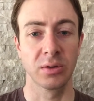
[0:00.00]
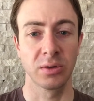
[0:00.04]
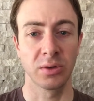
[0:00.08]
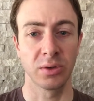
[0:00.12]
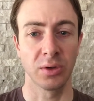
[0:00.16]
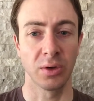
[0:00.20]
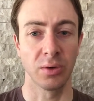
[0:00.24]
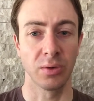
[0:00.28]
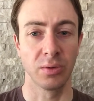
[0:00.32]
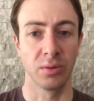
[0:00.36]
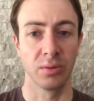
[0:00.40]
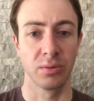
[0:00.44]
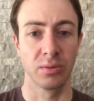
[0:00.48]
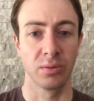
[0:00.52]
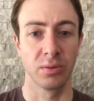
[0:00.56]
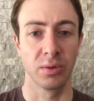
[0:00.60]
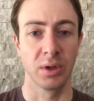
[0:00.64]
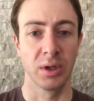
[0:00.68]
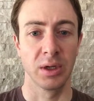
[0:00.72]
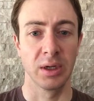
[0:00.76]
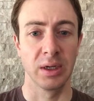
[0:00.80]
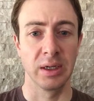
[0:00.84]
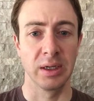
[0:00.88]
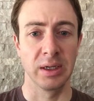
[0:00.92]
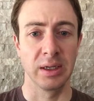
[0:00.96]
So
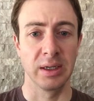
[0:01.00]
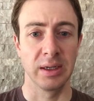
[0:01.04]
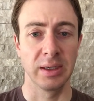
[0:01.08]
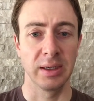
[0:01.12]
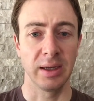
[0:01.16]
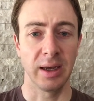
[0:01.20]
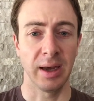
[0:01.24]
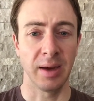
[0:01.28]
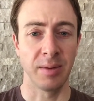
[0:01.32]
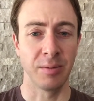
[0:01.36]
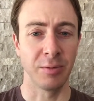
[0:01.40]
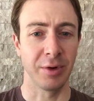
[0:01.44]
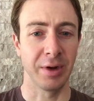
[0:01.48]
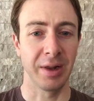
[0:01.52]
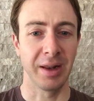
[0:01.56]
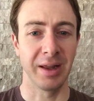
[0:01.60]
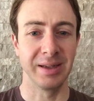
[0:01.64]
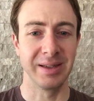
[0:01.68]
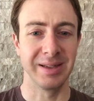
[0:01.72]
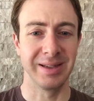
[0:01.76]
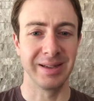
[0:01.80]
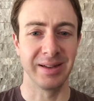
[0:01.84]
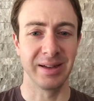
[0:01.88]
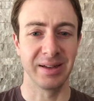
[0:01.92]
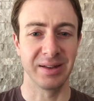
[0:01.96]
I'm
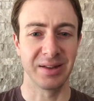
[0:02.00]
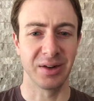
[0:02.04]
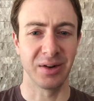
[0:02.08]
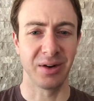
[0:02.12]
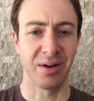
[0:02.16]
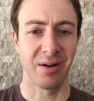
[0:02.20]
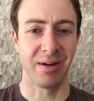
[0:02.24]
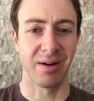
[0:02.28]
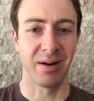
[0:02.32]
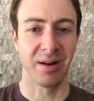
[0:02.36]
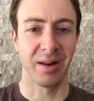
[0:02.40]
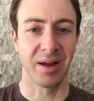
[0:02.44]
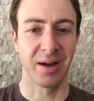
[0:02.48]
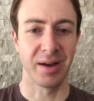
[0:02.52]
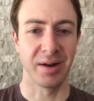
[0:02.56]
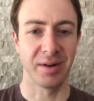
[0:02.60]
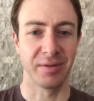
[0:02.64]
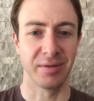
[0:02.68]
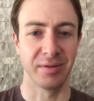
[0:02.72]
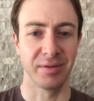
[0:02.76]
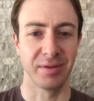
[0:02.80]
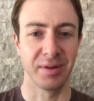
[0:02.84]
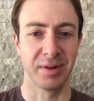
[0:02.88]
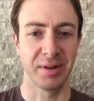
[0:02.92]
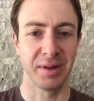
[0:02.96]
realizing that there are a lot
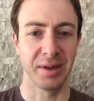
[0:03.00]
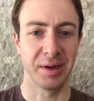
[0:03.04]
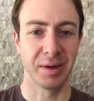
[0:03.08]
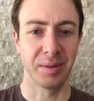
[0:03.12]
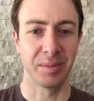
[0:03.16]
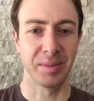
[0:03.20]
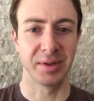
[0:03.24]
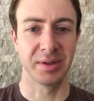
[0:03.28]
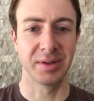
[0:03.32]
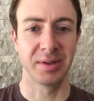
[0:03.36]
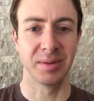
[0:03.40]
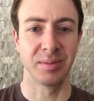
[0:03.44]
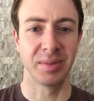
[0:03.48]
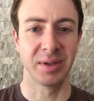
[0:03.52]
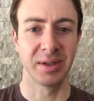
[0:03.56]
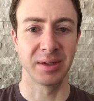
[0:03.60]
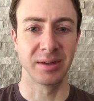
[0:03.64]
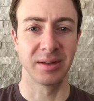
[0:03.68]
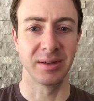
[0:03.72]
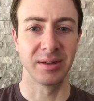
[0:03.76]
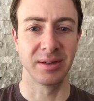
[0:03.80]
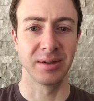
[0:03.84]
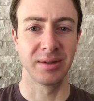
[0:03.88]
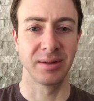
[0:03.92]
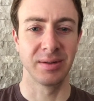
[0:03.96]
of little bits and
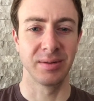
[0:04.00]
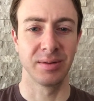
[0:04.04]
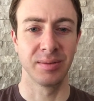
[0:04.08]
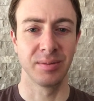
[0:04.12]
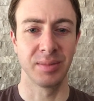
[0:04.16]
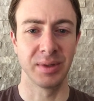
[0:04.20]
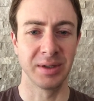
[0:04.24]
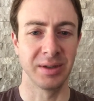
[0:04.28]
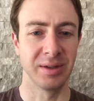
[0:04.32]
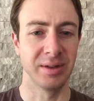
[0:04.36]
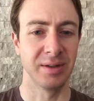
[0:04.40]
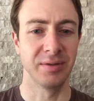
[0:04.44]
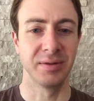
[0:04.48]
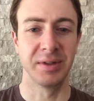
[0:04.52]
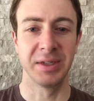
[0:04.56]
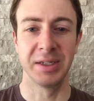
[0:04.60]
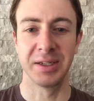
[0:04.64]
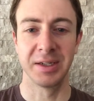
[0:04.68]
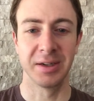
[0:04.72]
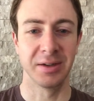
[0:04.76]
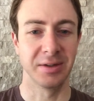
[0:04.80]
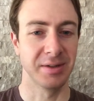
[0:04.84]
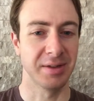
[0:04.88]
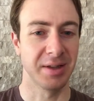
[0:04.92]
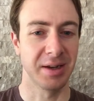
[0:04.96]
pieces of
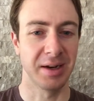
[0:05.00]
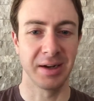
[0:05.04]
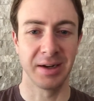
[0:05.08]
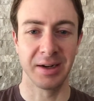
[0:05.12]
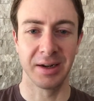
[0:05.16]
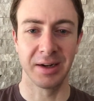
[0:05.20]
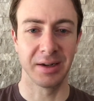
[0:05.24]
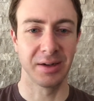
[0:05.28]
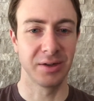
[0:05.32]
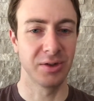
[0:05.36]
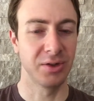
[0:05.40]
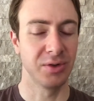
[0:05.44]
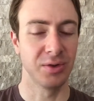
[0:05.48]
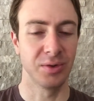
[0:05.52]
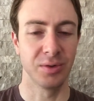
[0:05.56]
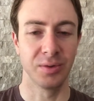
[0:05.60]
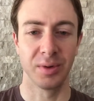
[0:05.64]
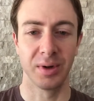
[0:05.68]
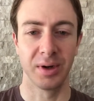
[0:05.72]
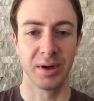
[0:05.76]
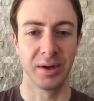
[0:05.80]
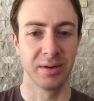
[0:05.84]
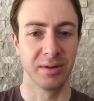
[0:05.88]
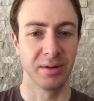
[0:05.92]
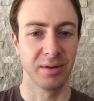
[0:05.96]
details that I needed
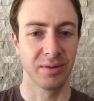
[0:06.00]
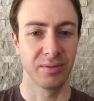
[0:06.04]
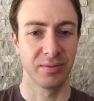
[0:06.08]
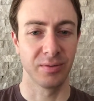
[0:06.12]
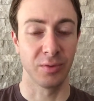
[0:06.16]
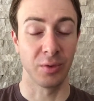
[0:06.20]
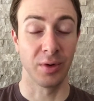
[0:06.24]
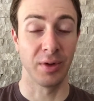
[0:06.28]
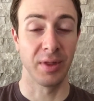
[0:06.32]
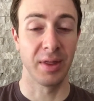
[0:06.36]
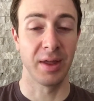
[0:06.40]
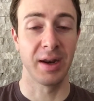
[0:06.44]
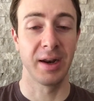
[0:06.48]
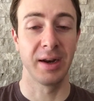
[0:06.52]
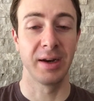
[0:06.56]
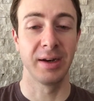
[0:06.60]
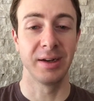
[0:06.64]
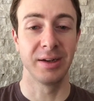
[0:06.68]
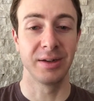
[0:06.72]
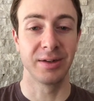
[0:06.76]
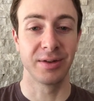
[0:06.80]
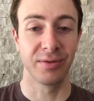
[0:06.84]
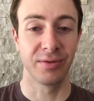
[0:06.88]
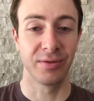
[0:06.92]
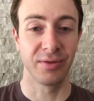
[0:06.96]
to or that I
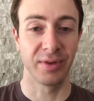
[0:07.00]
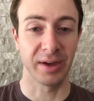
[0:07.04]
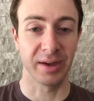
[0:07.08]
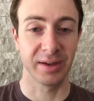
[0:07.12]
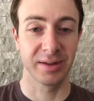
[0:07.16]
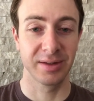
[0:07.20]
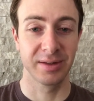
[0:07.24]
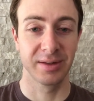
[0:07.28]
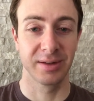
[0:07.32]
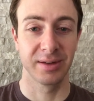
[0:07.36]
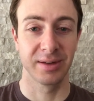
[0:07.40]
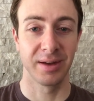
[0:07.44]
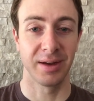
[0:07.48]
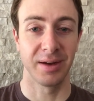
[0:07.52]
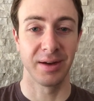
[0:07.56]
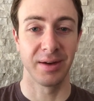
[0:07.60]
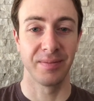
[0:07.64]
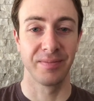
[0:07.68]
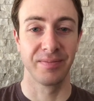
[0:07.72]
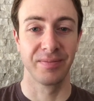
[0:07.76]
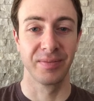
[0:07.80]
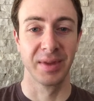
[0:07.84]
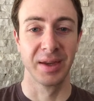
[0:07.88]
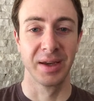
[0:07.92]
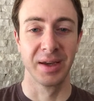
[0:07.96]
need to fix.
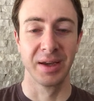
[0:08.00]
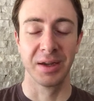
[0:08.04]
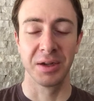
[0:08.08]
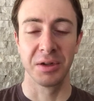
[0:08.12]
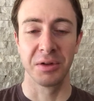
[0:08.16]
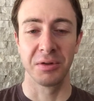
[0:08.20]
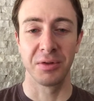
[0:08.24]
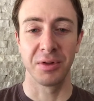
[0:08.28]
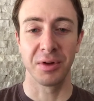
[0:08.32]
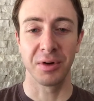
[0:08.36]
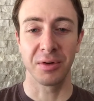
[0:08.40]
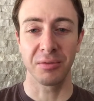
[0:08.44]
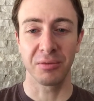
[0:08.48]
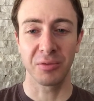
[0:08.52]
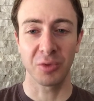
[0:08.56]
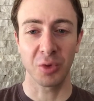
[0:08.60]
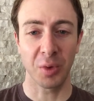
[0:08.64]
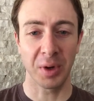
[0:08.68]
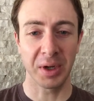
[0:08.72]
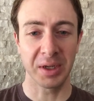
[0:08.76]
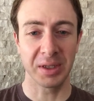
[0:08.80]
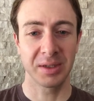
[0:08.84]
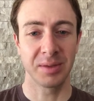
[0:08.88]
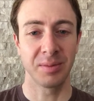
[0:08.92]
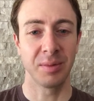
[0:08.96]
They're
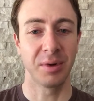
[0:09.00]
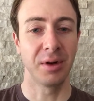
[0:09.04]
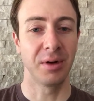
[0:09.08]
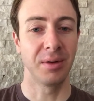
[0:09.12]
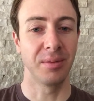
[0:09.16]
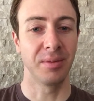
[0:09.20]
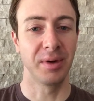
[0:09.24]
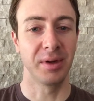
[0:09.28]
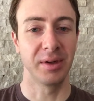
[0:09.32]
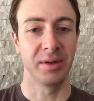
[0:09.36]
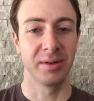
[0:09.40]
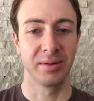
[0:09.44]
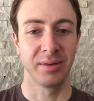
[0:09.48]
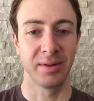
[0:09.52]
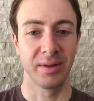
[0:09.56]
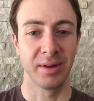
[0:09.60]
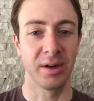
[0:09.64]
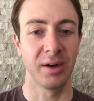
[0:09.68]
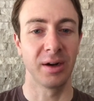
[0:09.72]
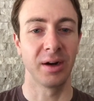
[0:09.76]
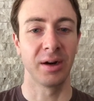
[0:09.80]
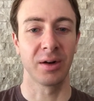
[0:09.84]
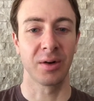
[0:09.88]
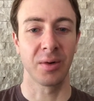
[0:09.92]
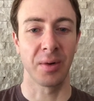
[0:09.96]
quite small, but they
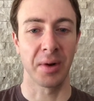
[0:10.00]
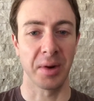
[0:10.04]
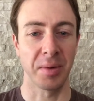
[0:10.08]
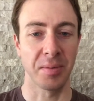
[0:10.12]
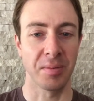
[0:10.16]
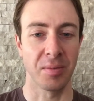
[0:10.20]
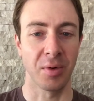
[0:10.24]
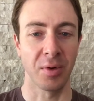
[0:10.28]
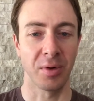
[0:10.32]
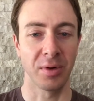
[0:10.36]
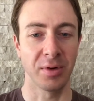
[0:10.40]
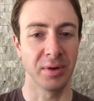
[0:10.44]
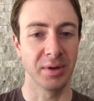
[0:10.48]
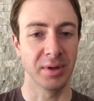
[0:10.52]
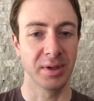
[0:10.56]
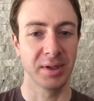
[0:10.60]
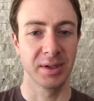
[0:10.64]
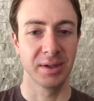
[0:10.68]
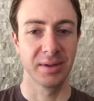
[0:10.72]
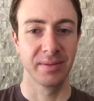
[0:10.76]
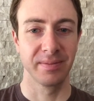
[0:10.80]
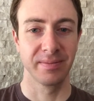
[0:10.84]
are quite important.